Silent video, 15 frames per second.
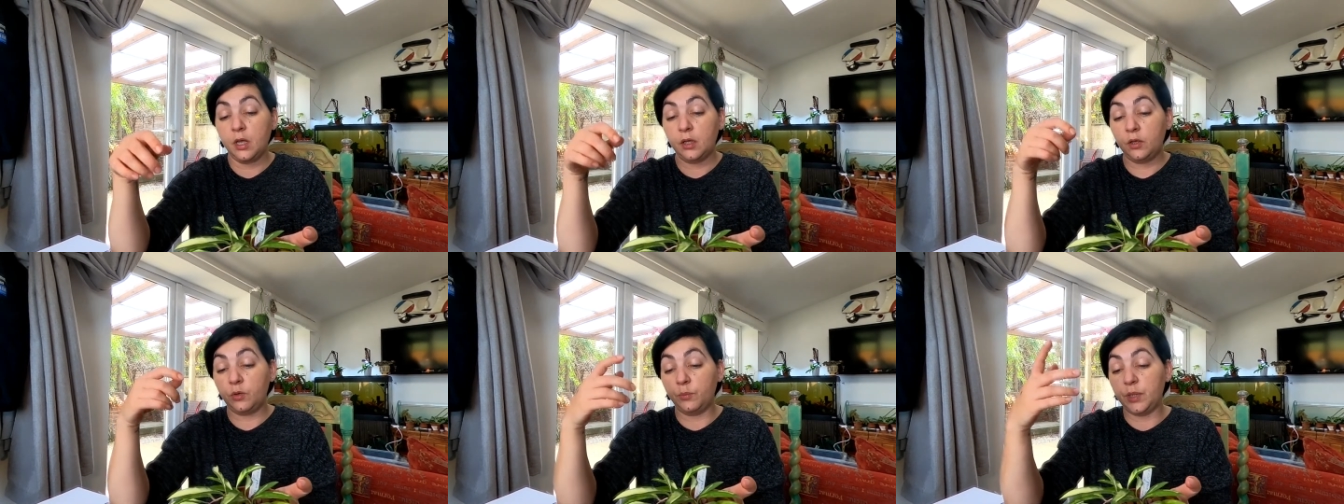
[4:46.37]

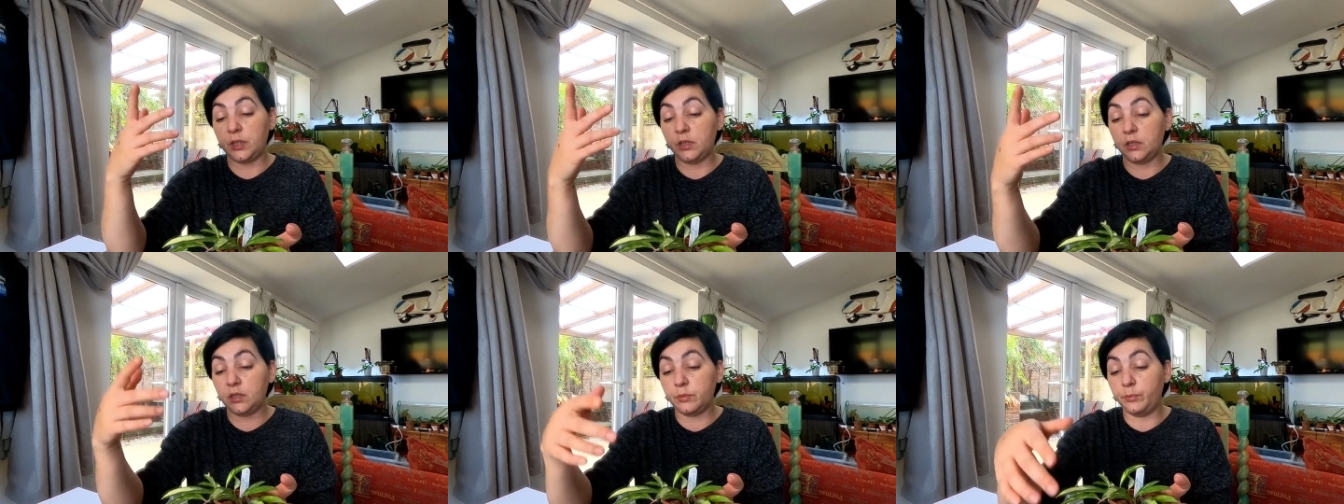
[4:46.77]

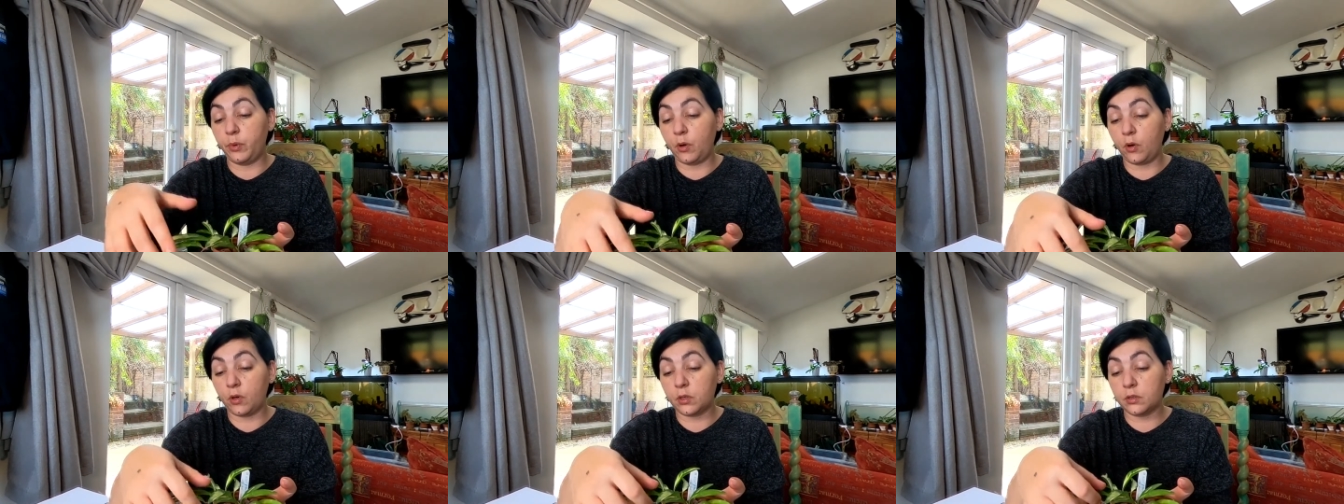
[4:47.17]
humidity
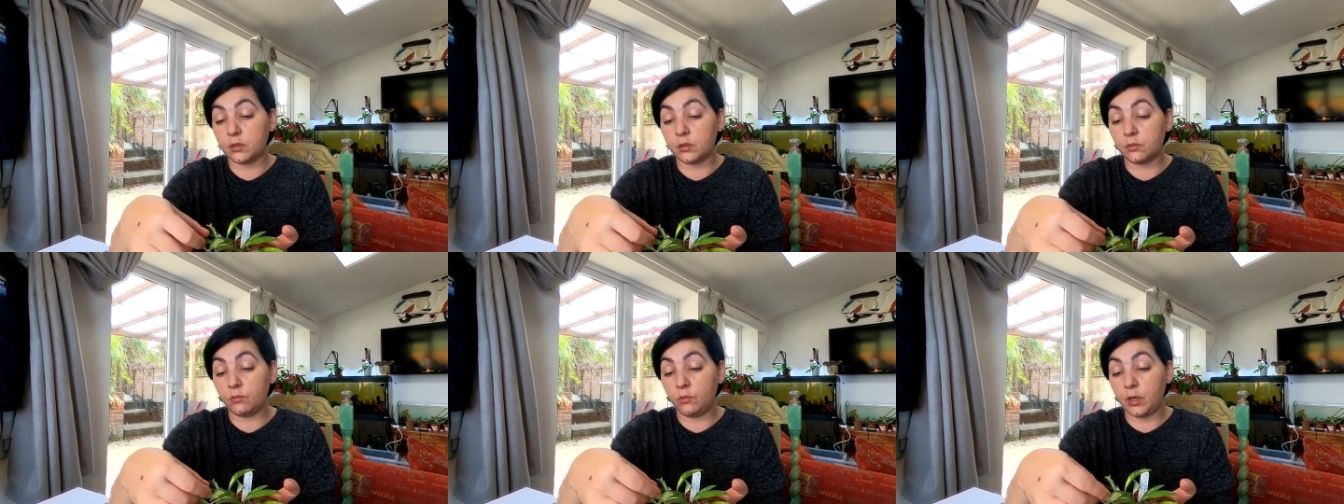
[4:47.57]

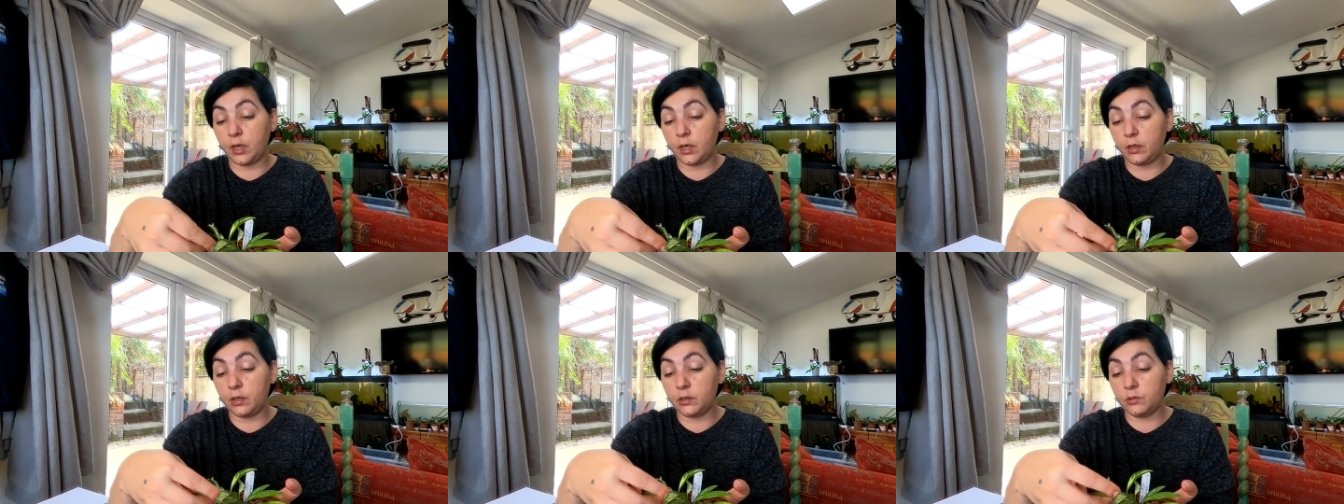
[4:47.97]
box
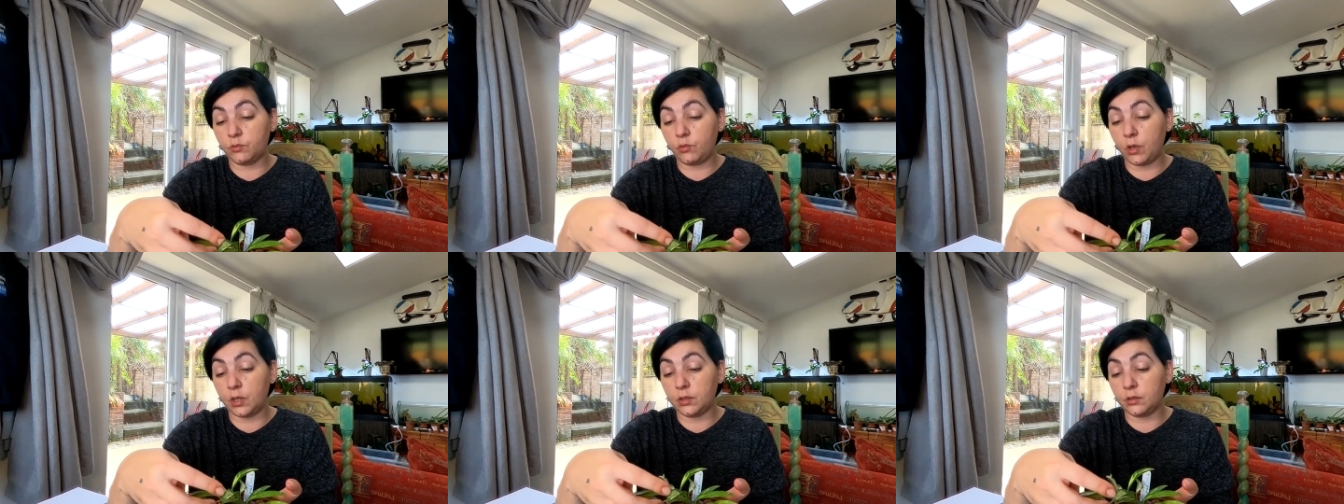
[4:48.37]
where it's
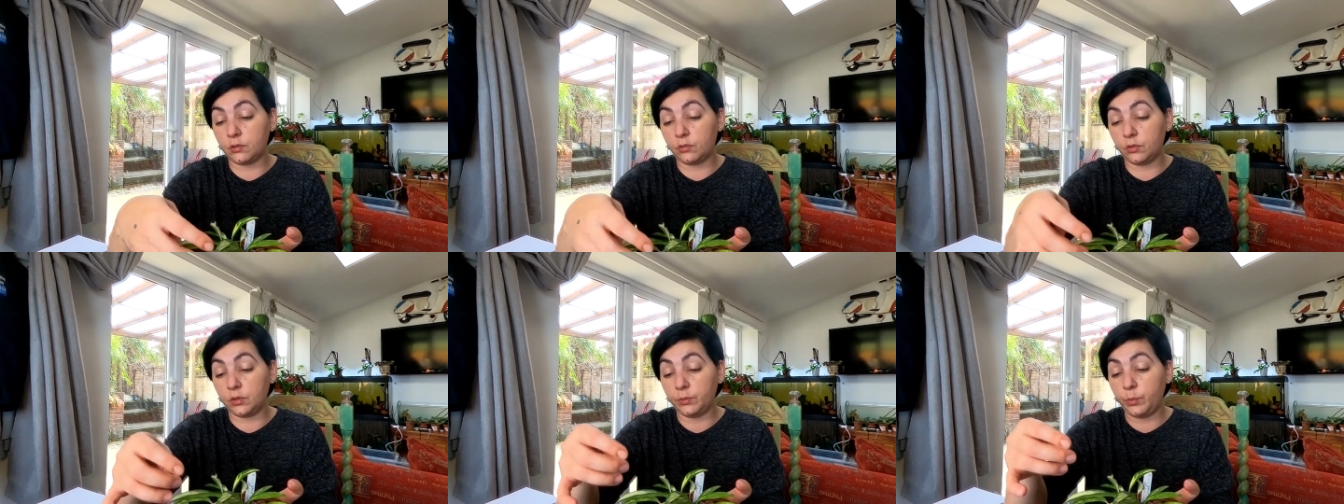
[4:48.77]
water
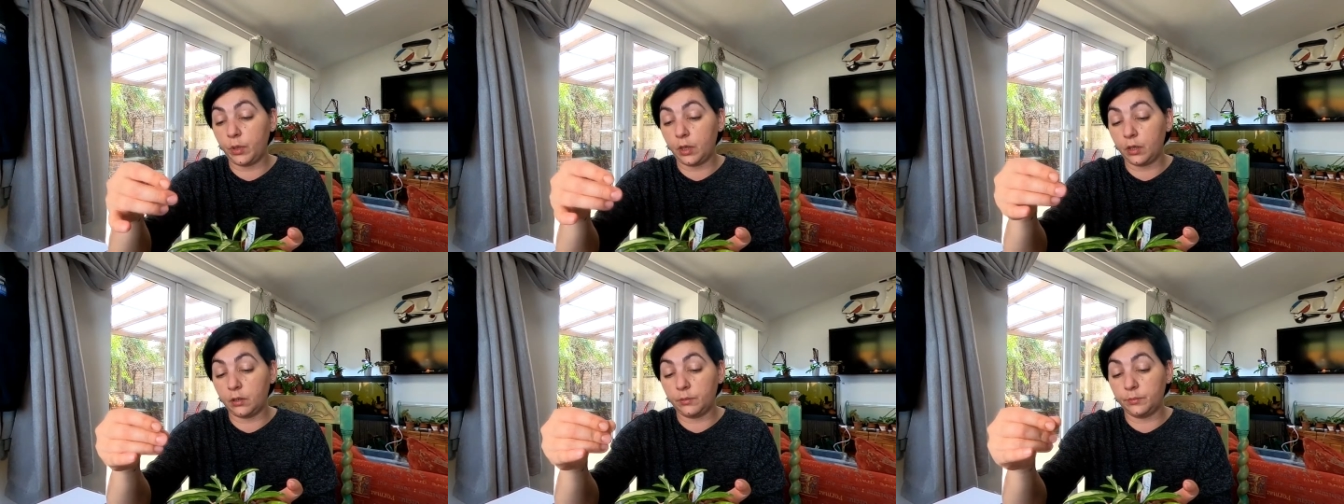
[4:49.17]
on the
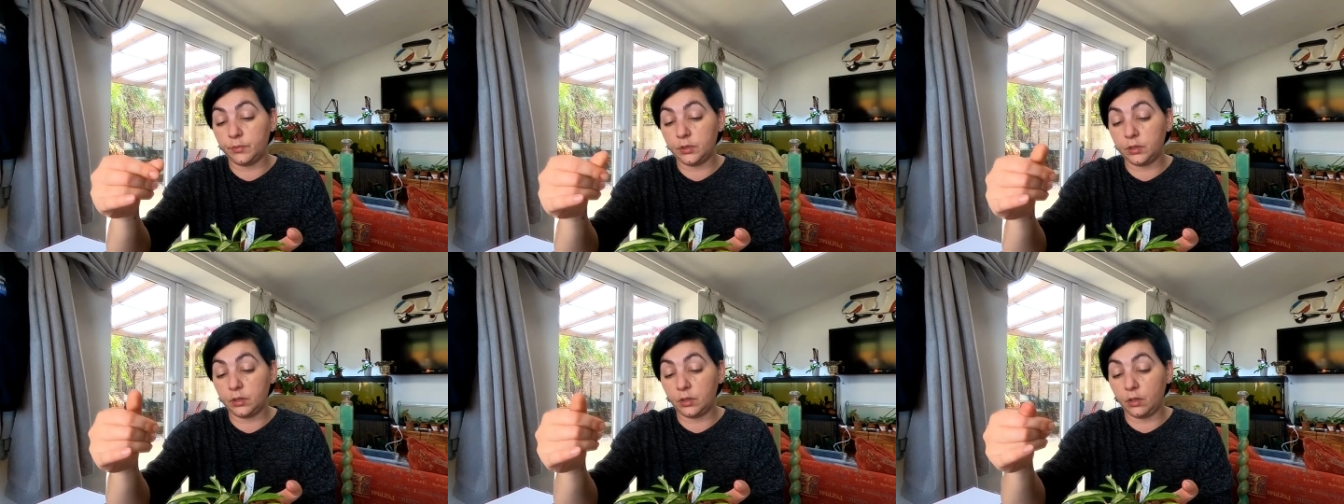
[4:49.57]
bottom.
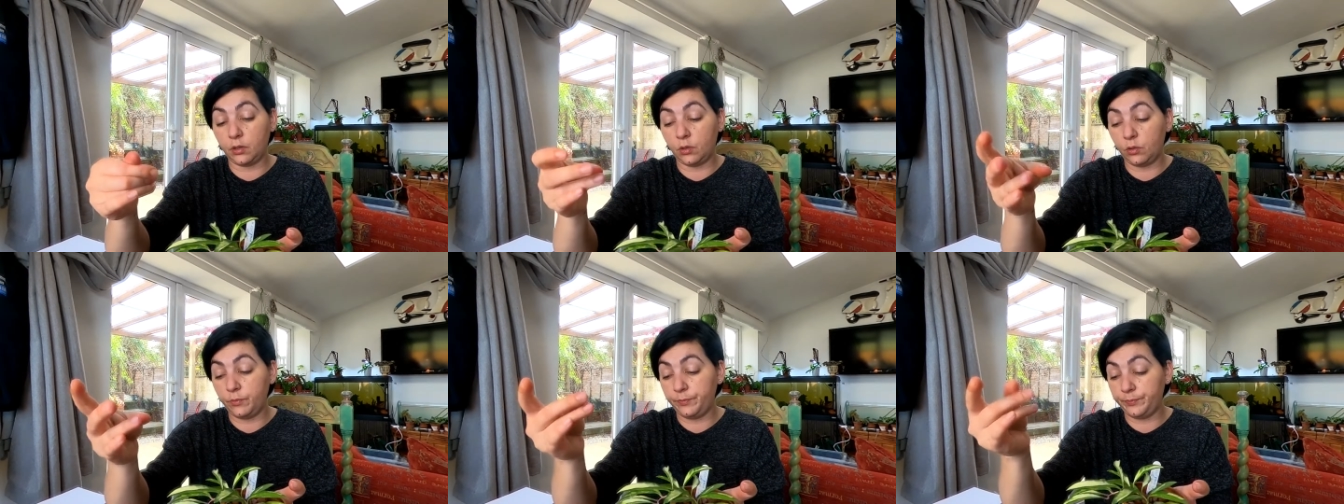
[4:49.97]
So,
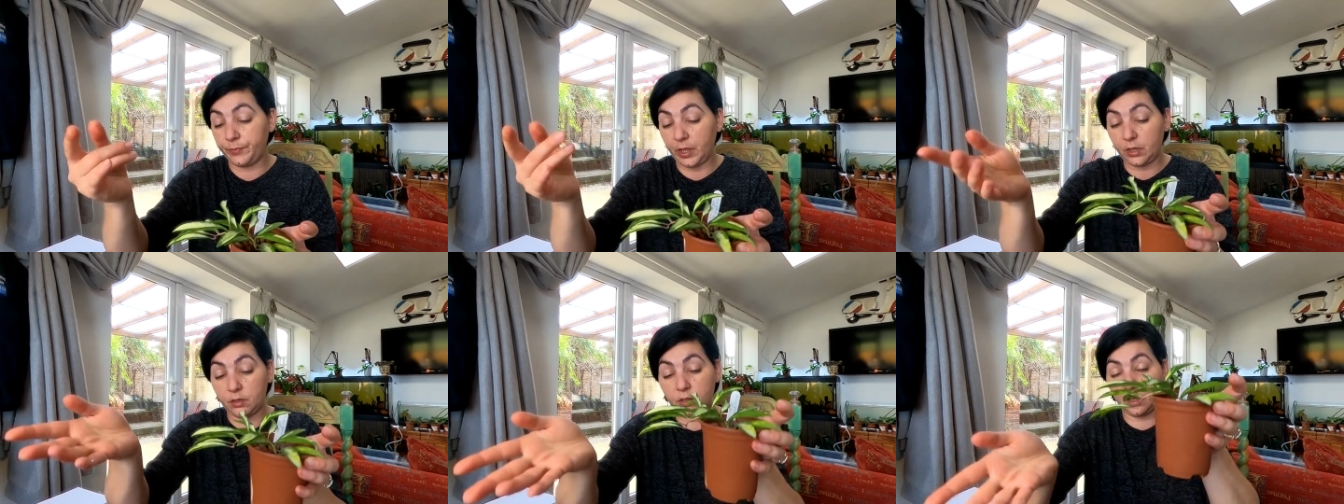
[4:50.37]

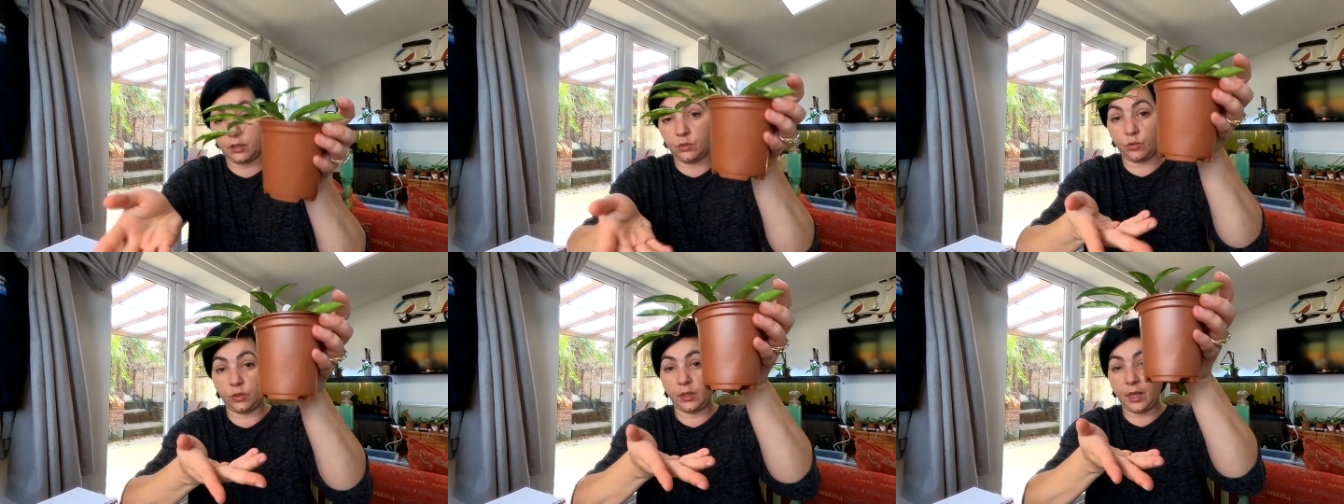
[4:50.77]
and they
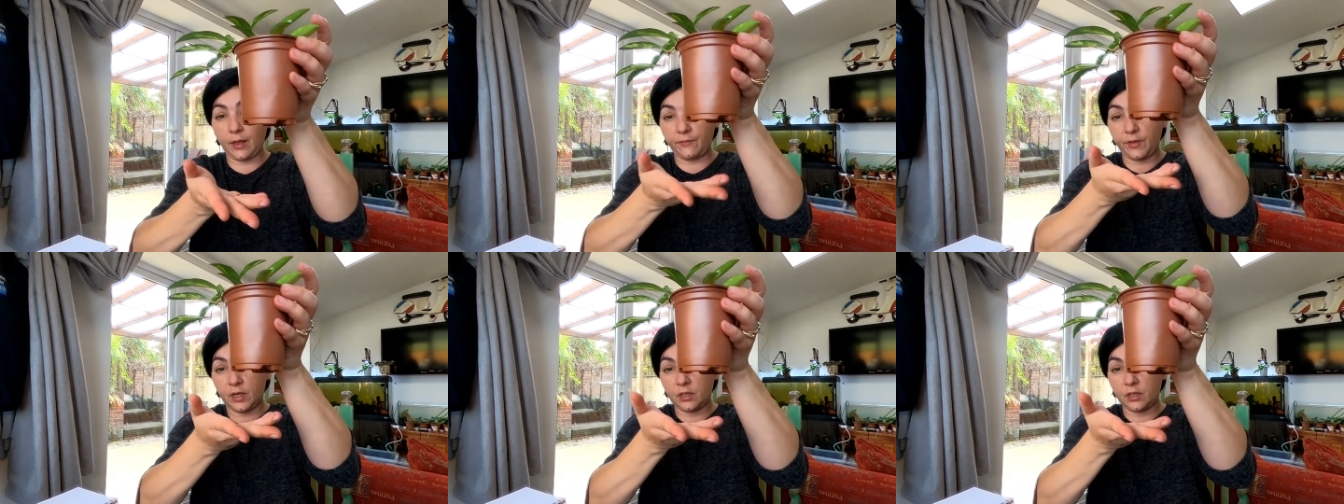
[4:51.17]
don't have